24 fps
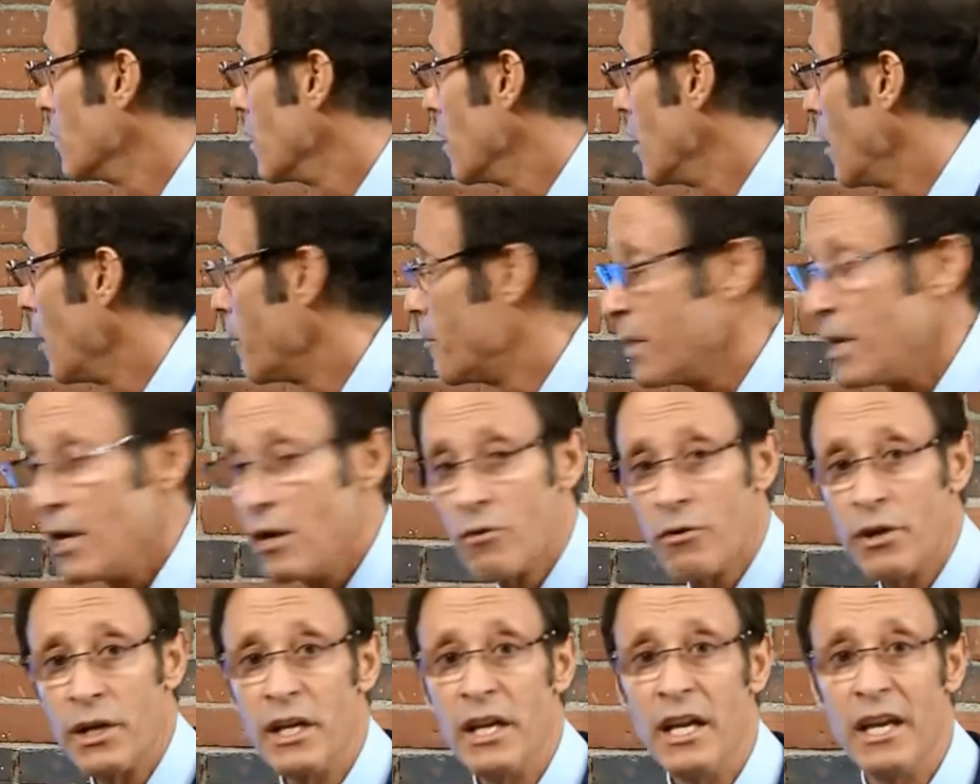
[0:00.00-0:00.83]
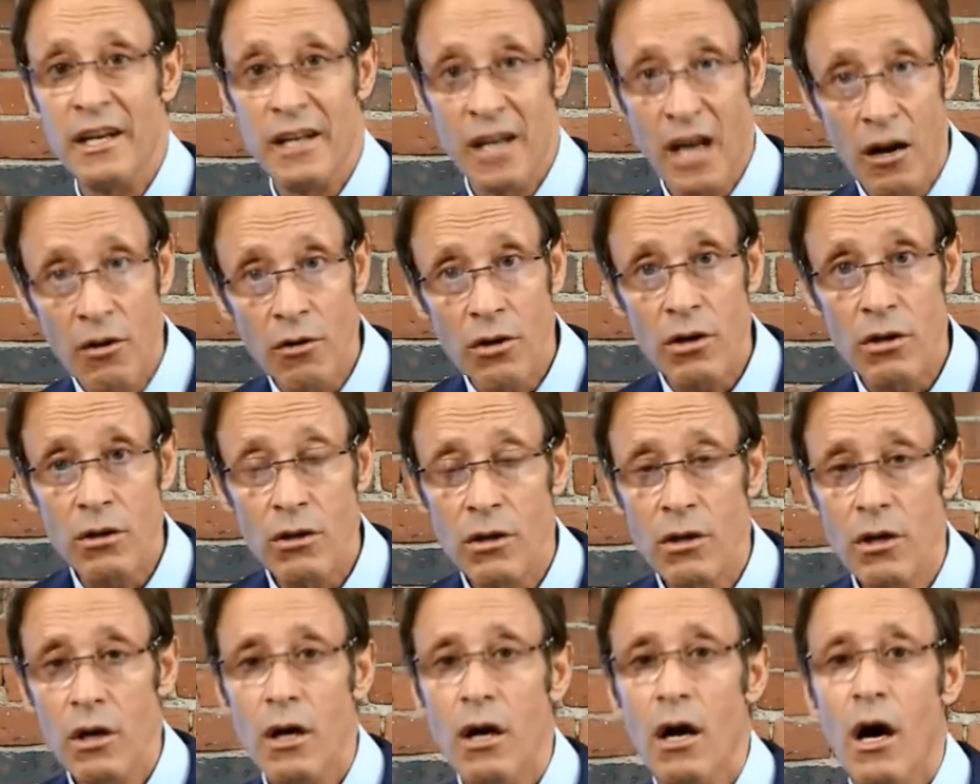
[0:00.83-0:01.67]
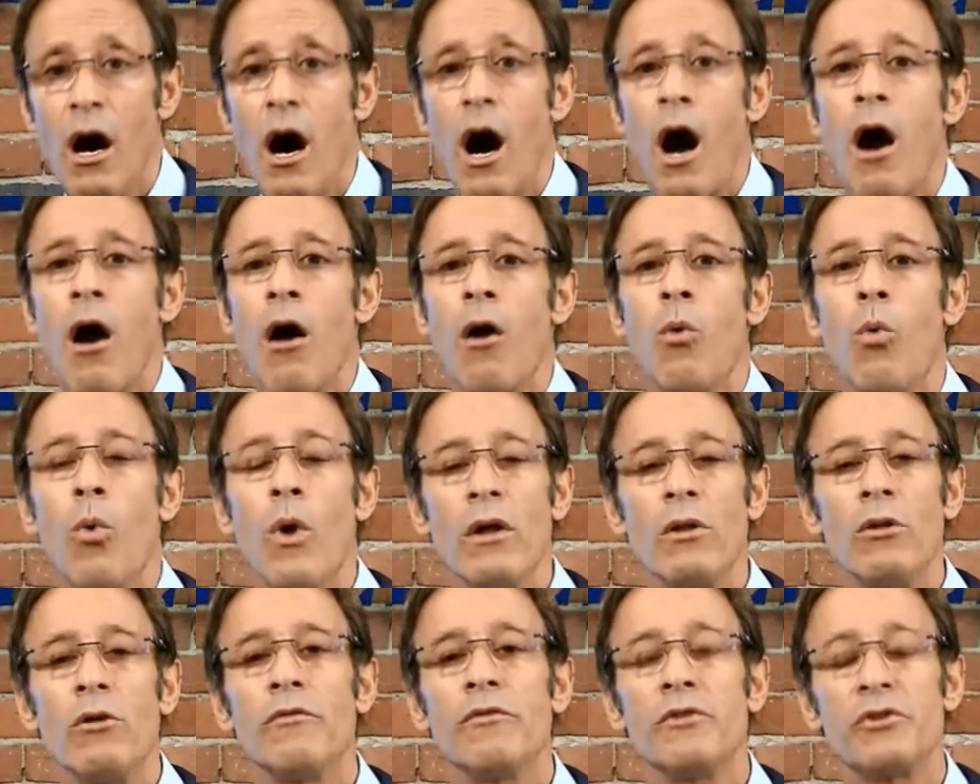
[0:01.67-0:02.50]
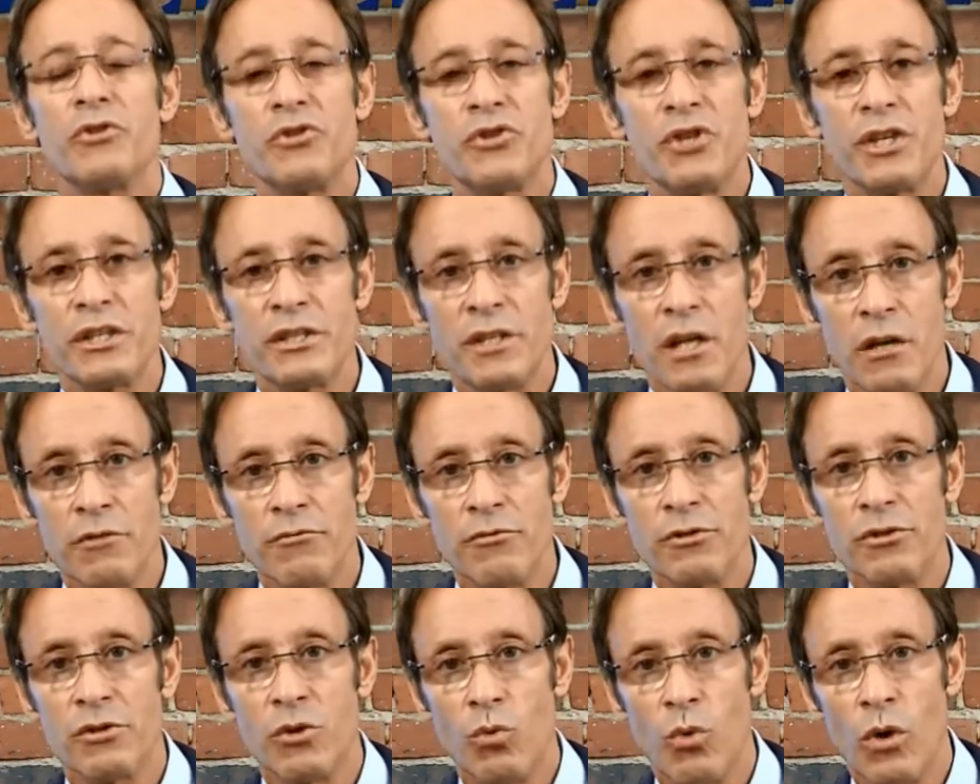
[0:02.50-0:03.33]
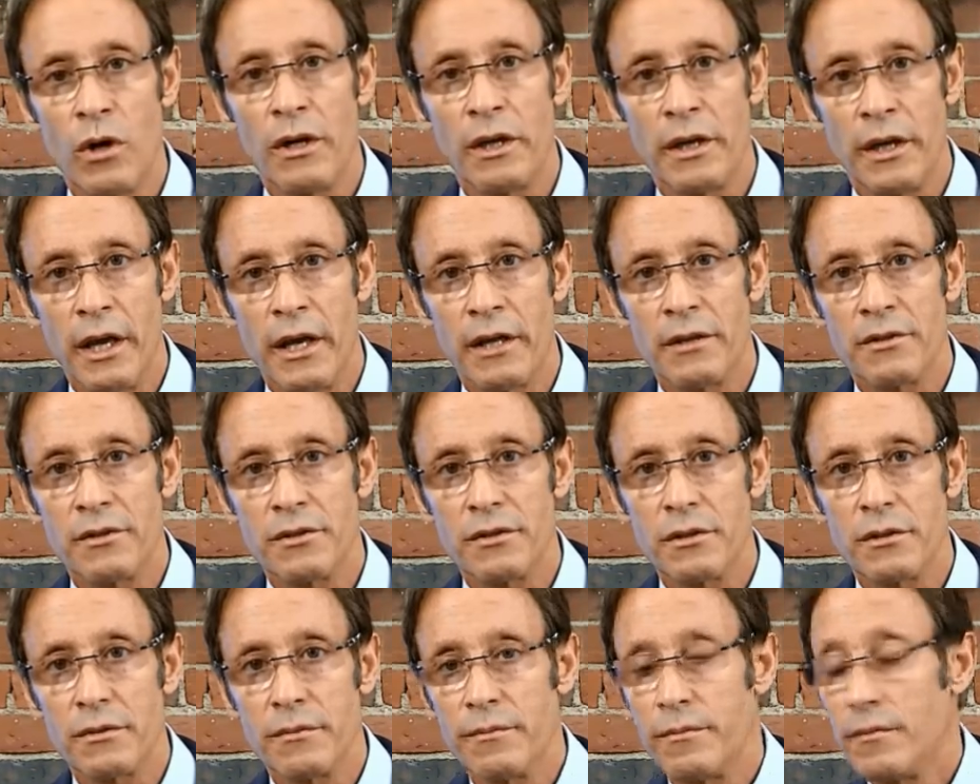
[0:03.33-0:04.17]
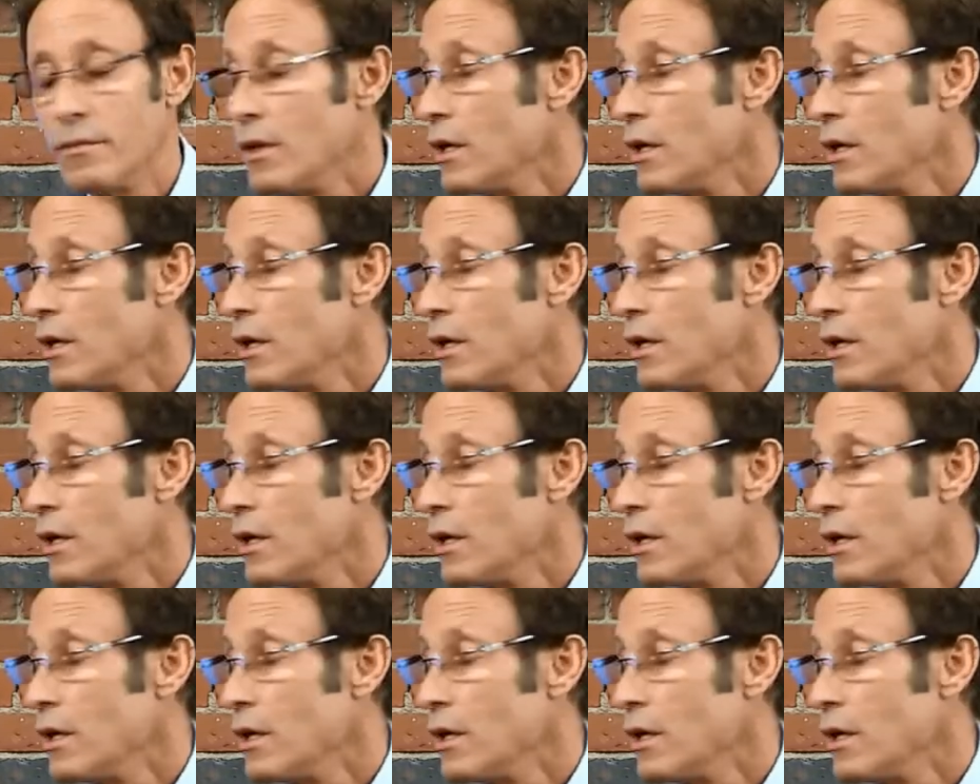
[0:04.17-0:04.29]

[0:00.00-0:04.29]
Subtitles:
appearing in error are well over 600 to 1 against.